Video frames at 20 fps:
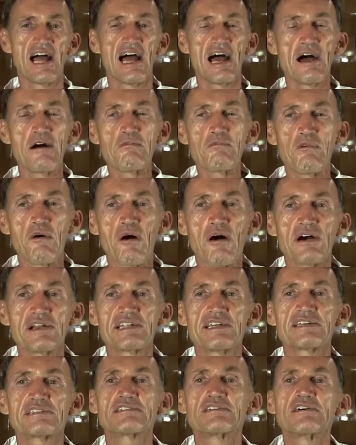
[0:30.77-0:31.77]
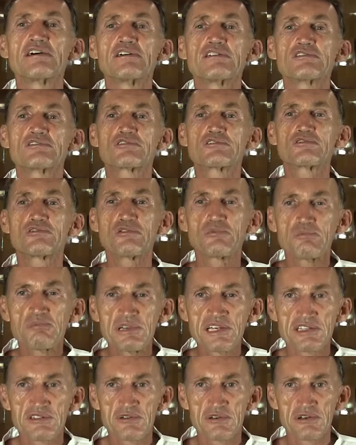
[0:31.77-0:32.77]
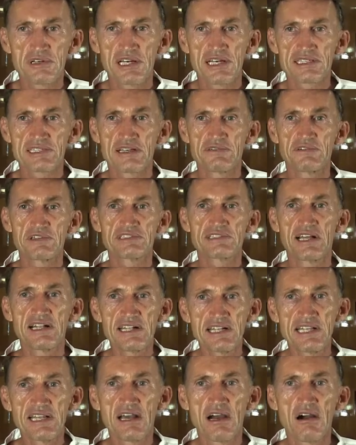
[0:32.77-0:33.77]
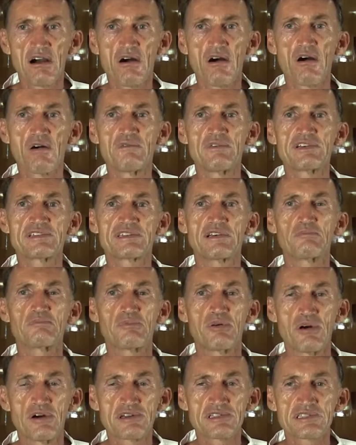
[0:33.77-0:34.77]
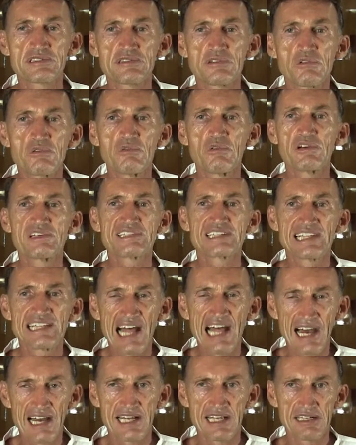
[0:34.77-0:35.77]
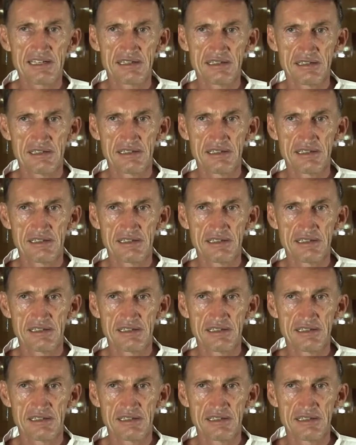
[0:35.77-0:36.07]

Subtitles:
avoid it to be together with a leader or with a person who is lying.